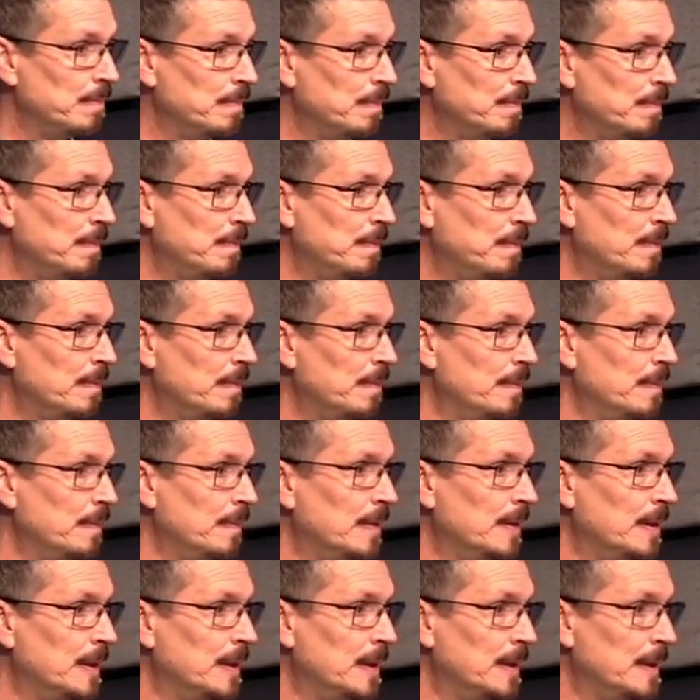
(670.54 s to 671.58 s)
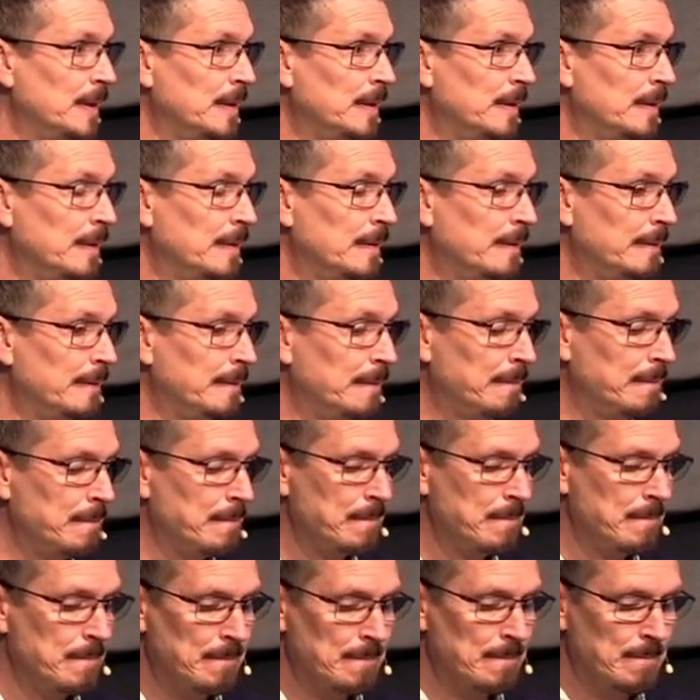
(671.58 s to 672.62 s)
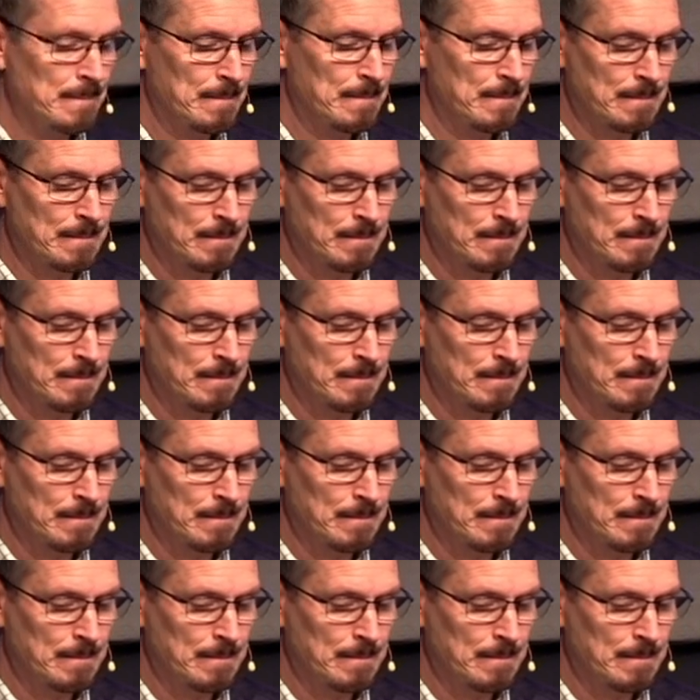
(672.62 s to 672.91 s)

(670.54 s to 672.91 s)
(silence)